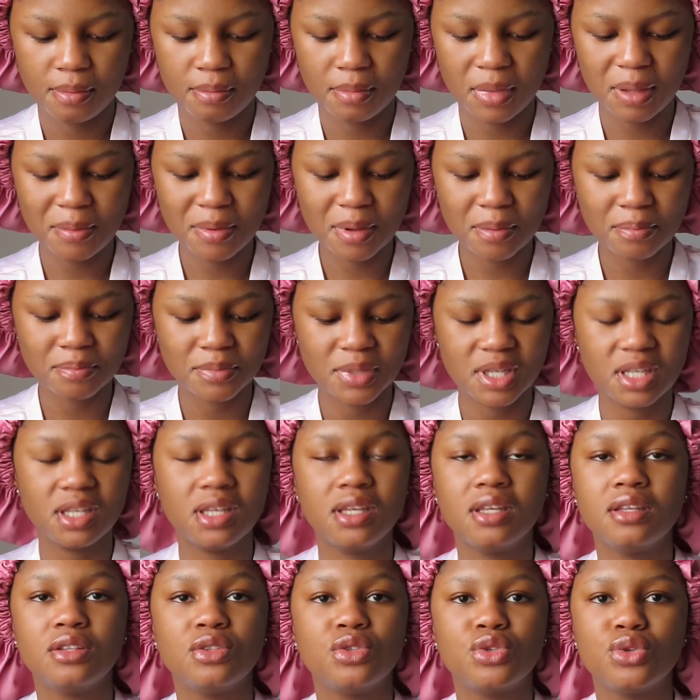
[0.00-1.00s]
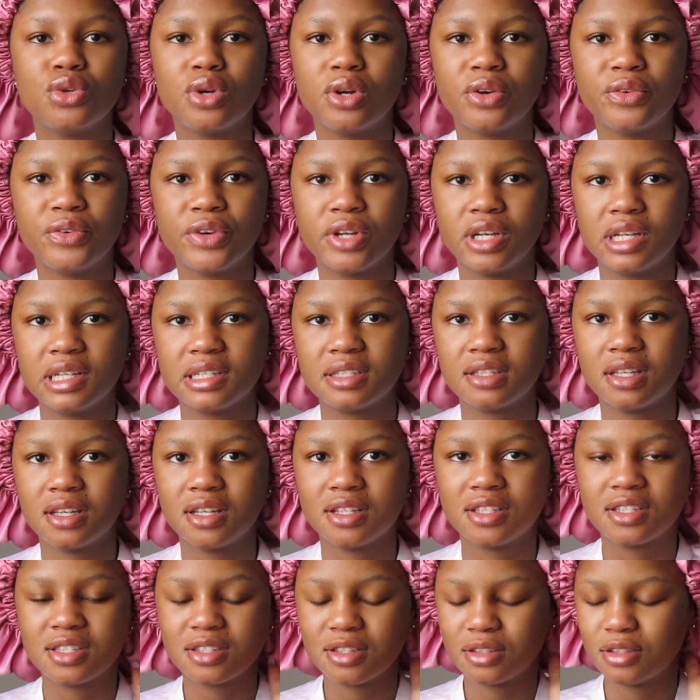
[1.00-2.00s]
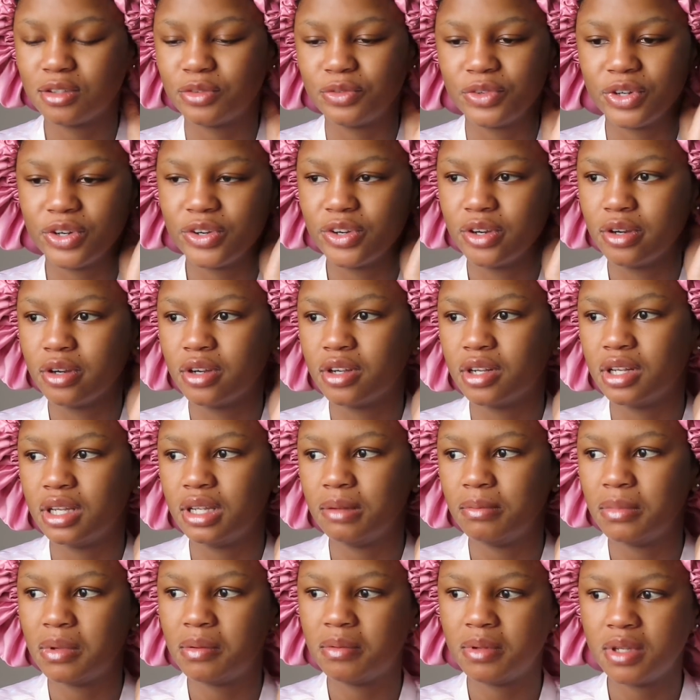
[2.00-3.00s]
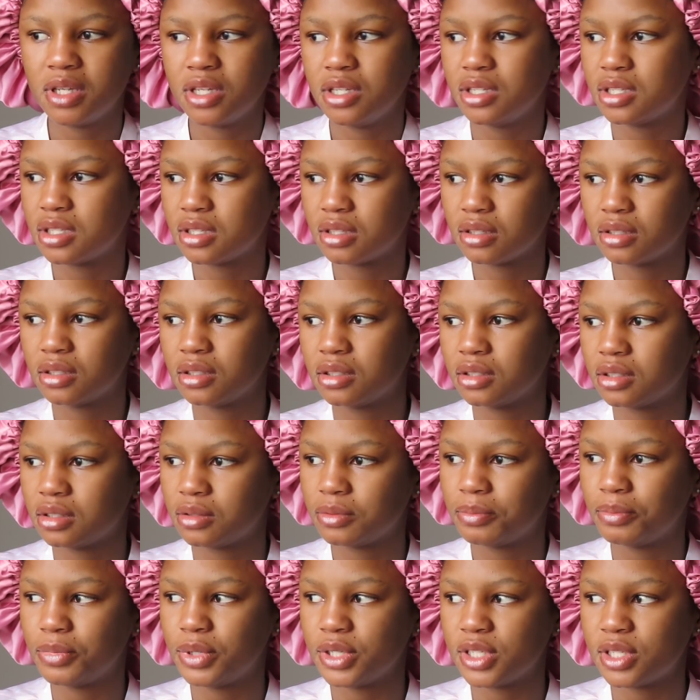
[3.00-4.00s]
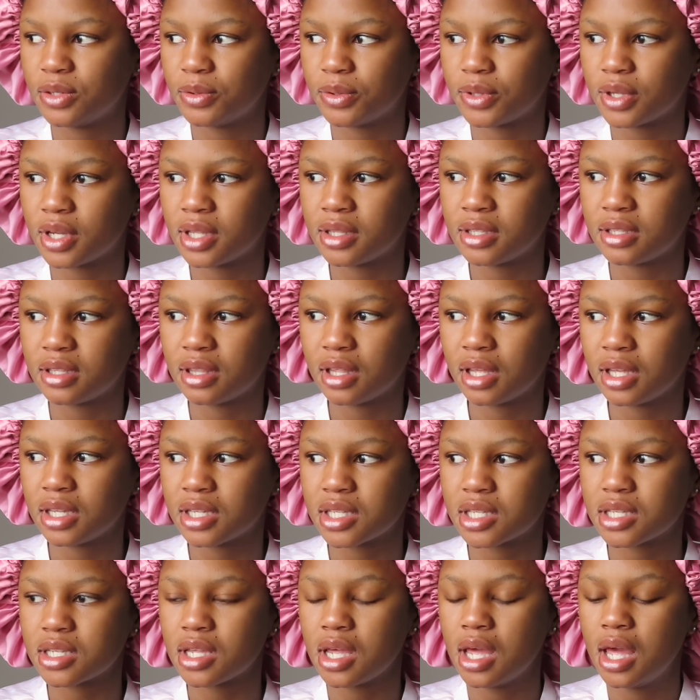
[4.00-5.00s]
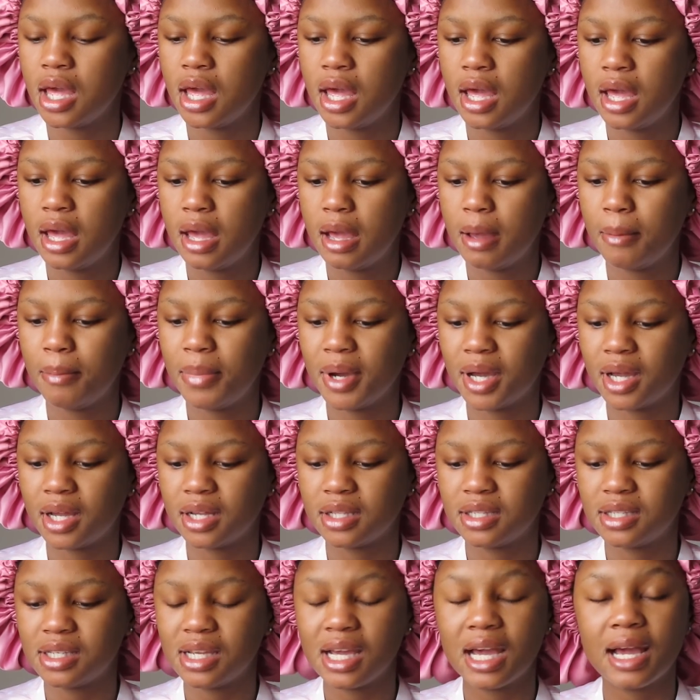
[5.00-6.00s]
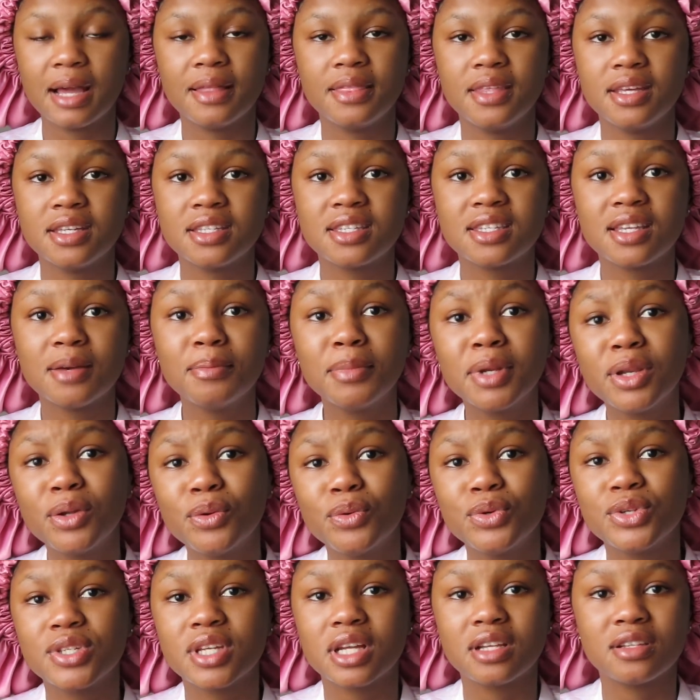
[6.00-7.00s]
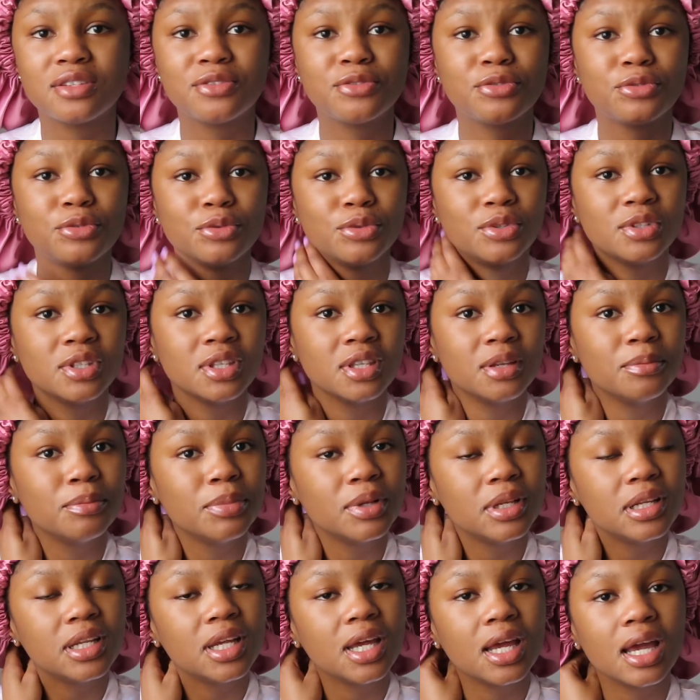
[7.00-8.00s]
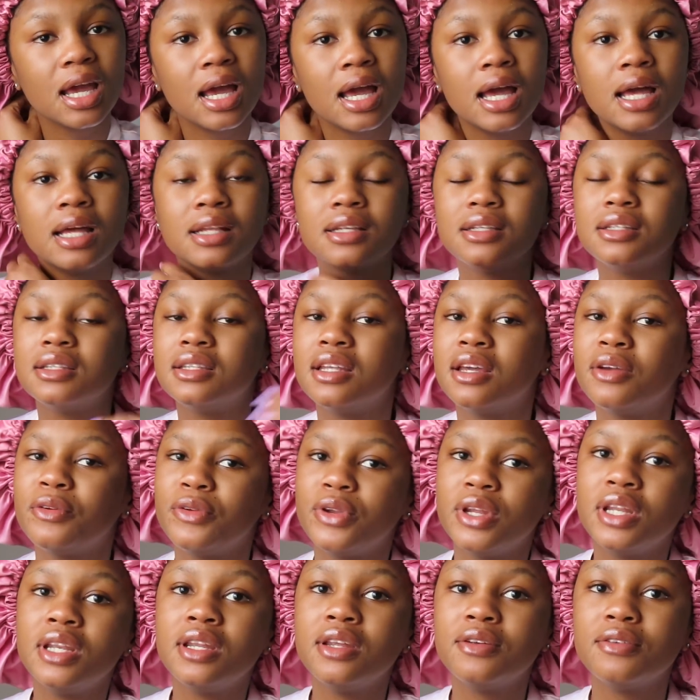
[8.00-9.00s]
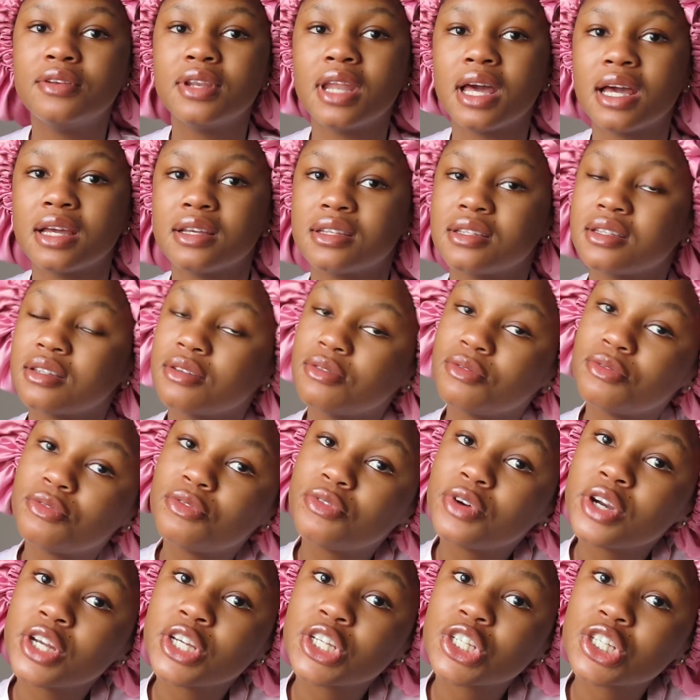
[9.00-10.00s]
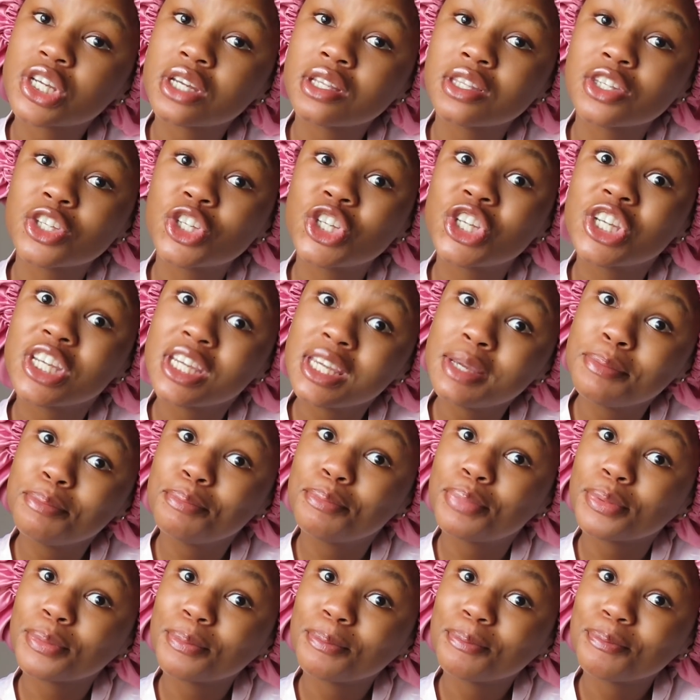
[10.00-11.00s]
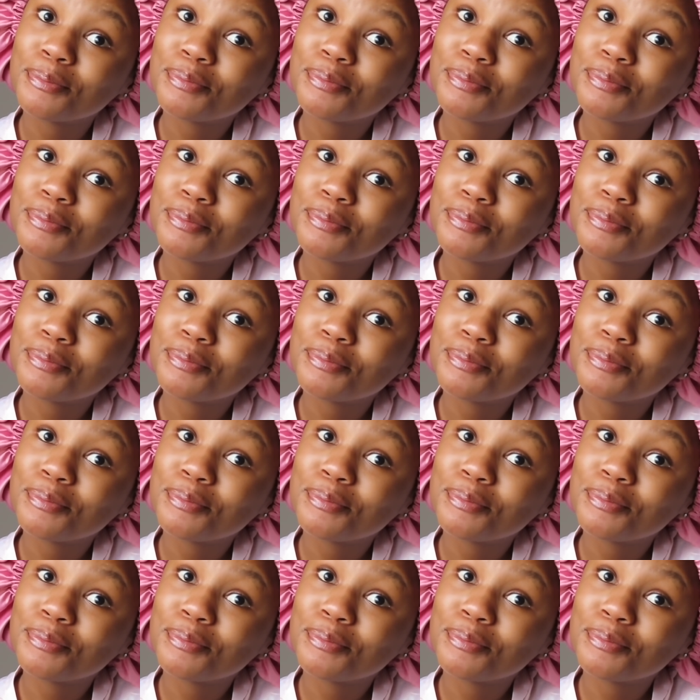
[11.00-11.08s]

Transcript: Maybe I'm being too unrealistic. It's still very early. Maybe he's still busy with other things. But yeah, there's somebody who sells fruit in the building and they're really nice and fresh and cheap.